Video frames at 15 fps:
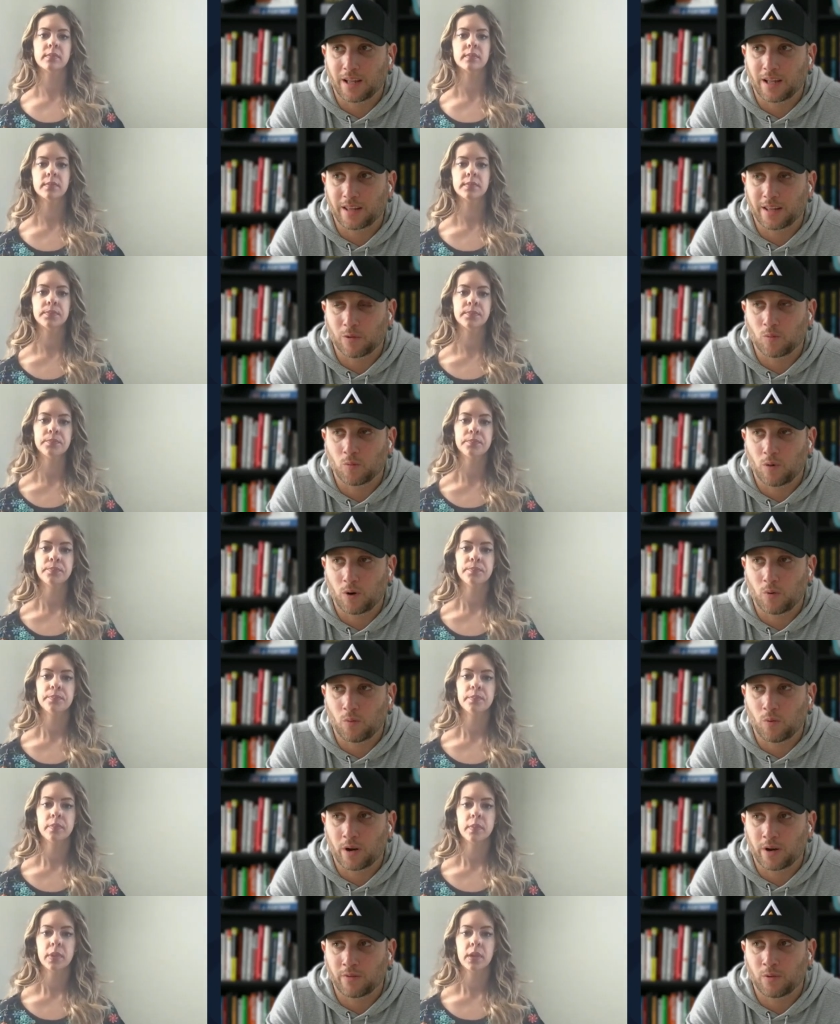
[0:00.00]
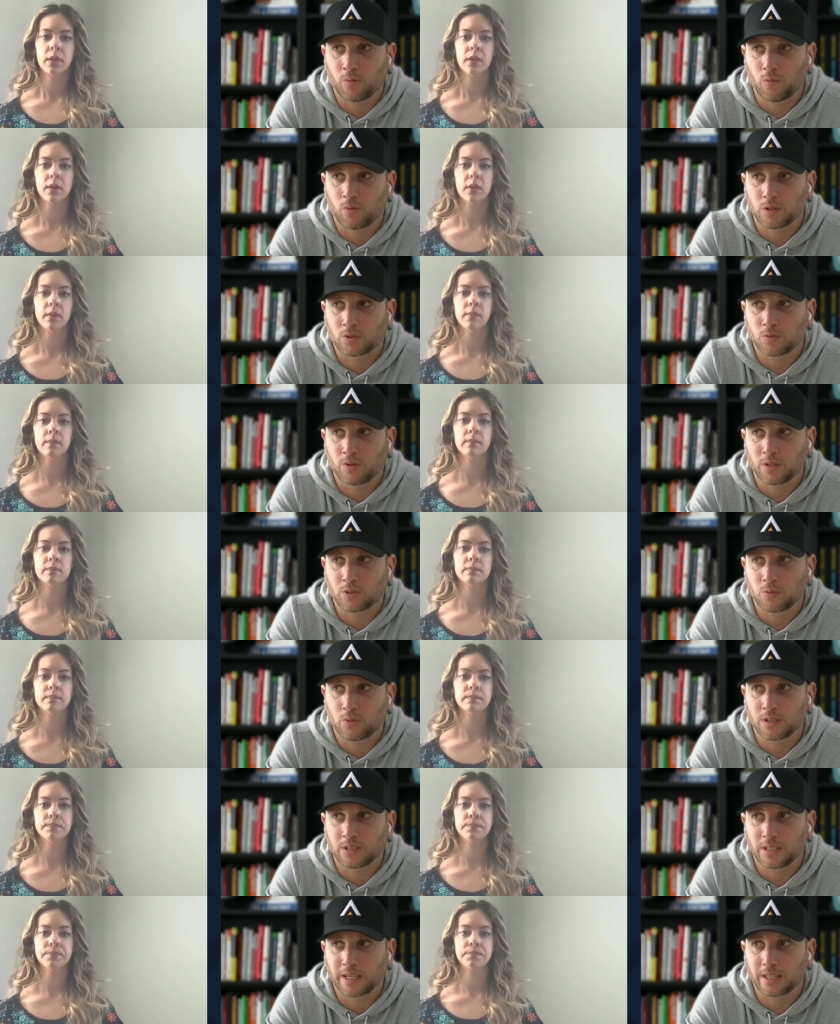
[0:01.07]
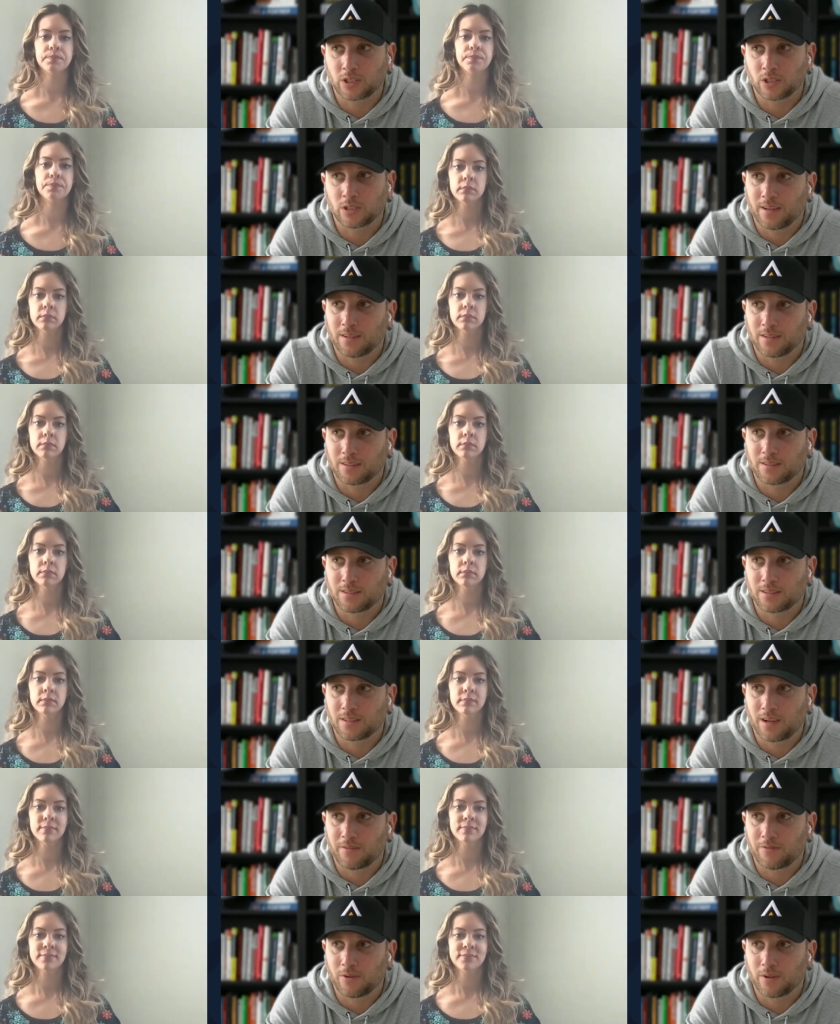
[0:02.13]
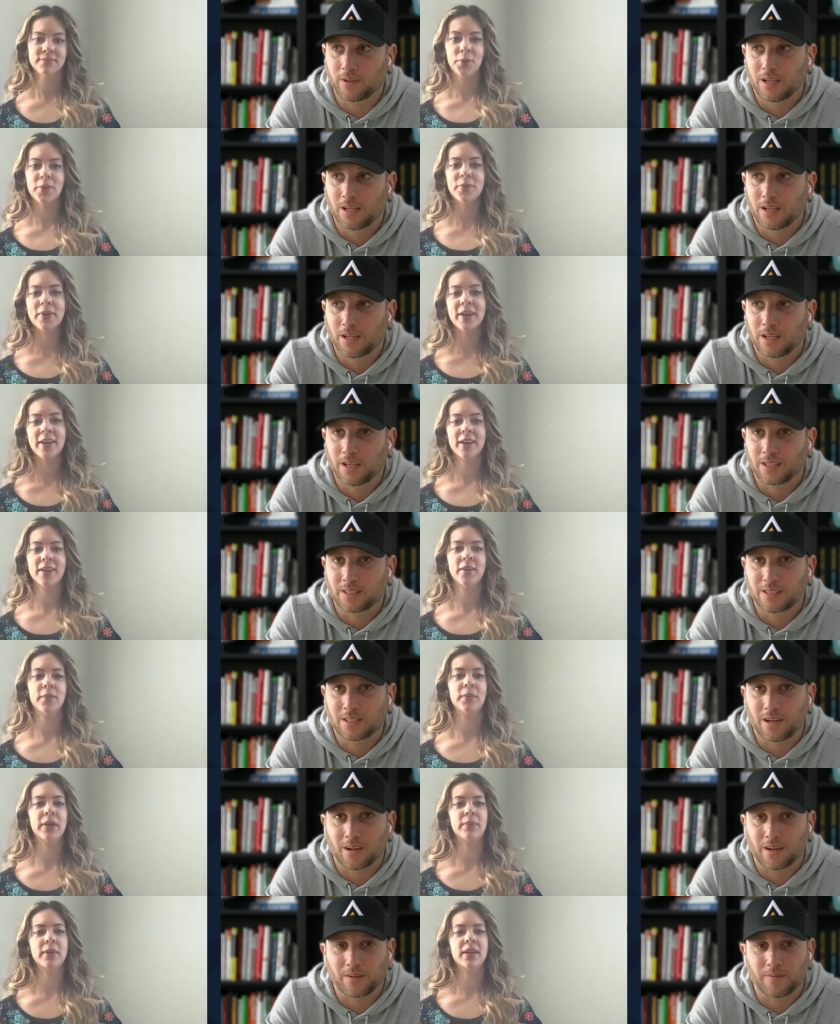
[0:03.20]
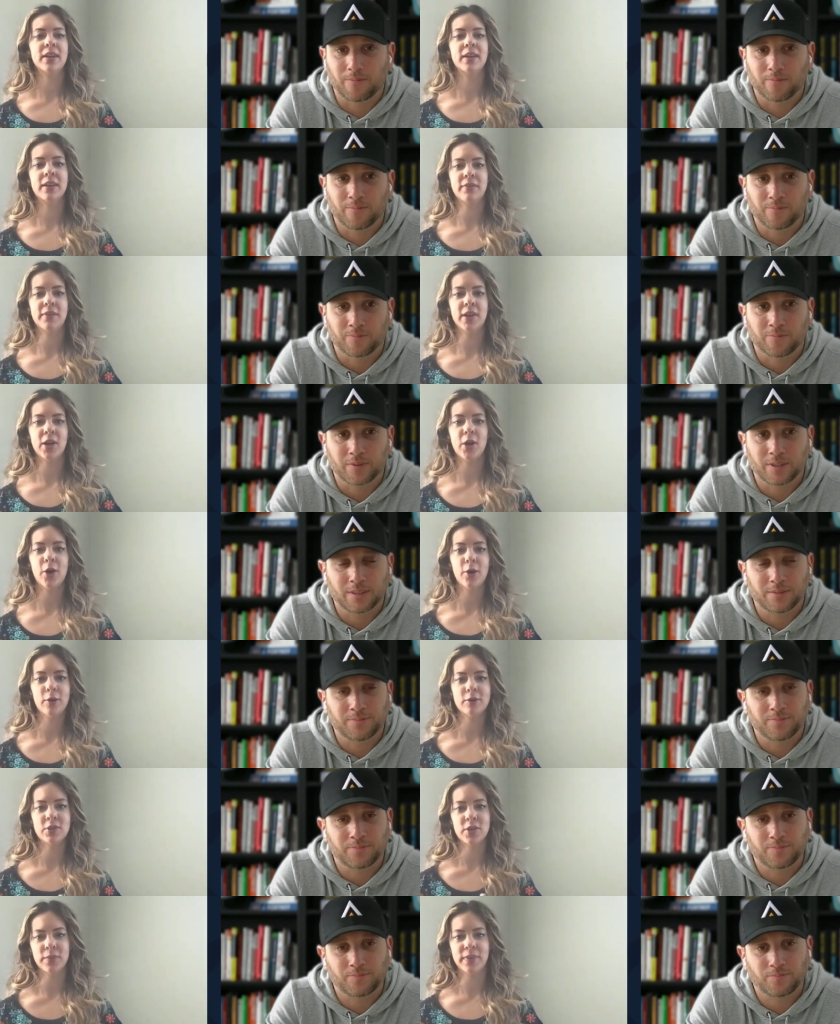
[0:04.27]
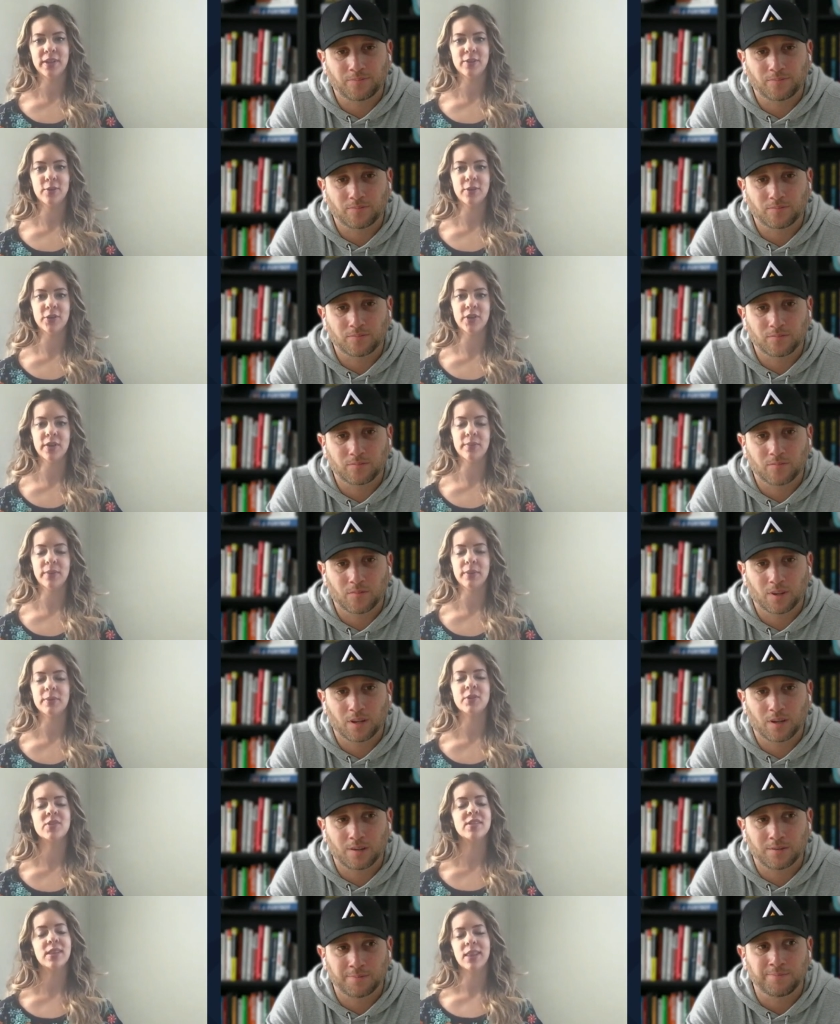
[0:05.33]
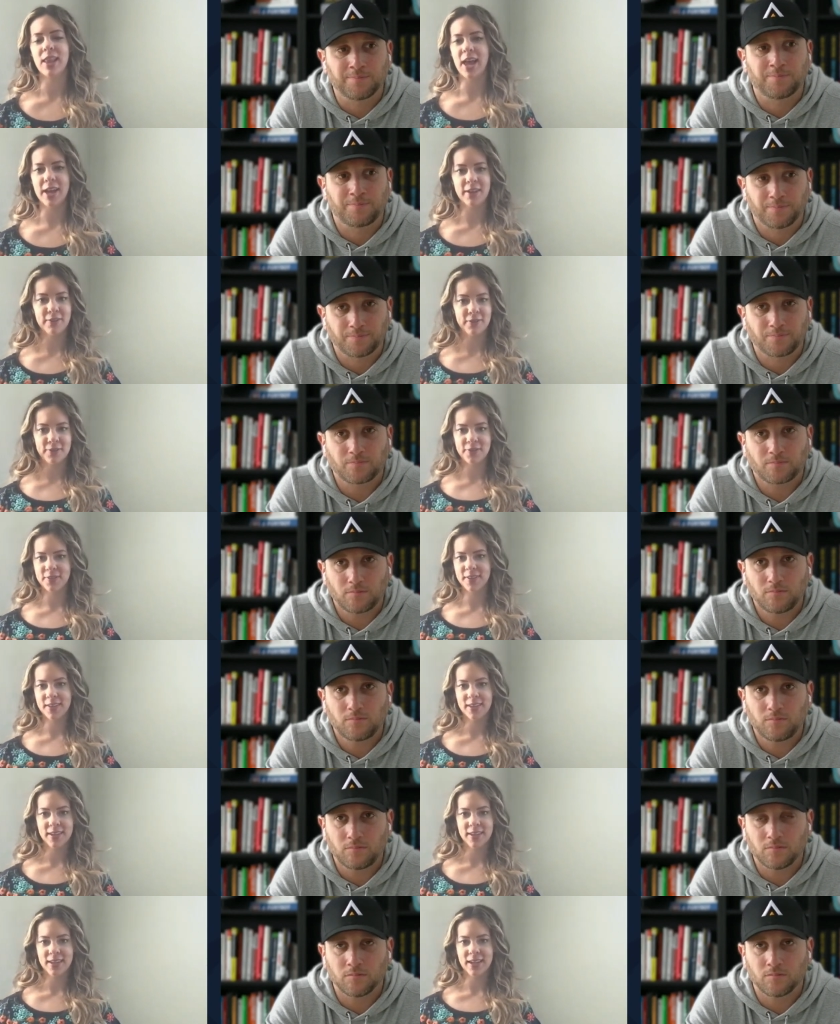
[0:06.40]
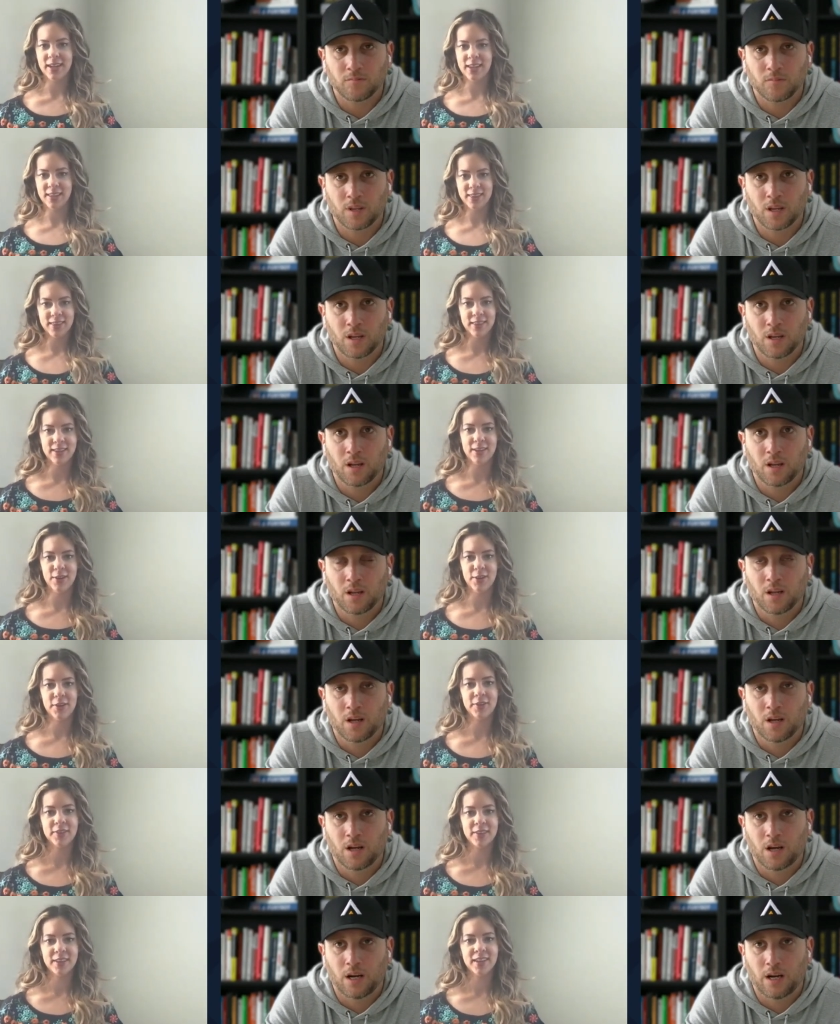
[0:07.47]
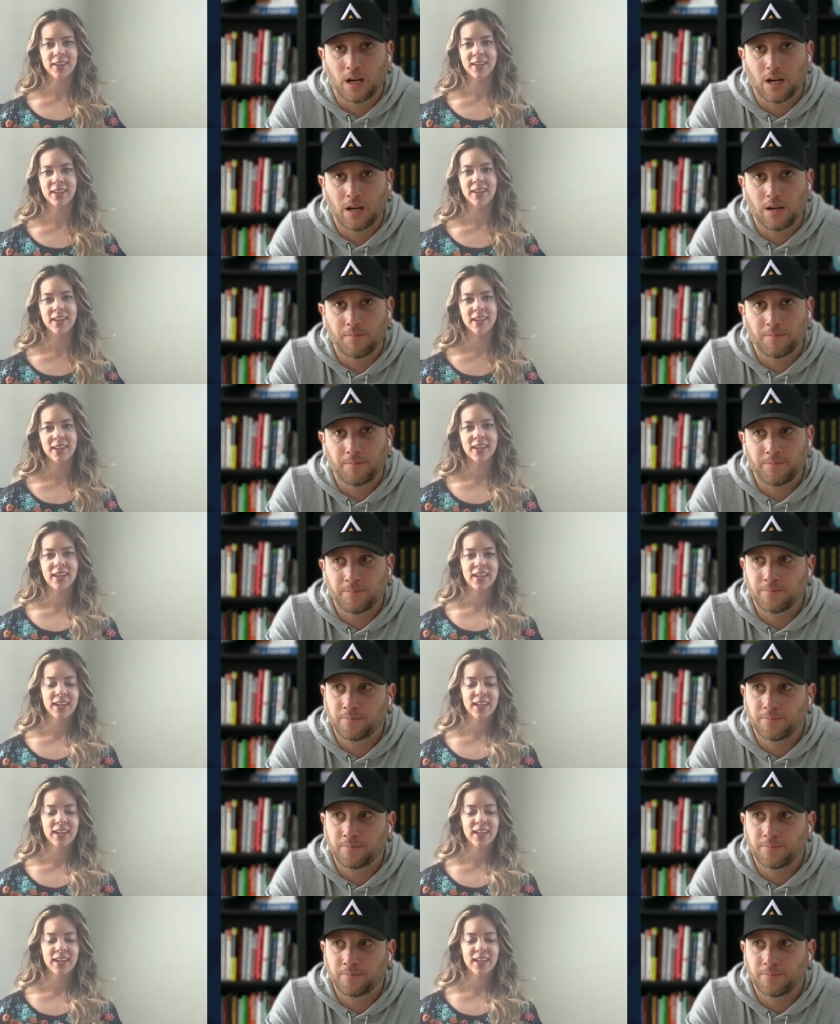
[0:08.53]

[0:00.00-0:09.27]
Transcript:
Speaker 1: I think one of the worst ones was like just tough one.
Speaker 2: Or what about it, uh, maybe not even coach or mentorship, maybe just life. Any you know.
Speaker 1: Um,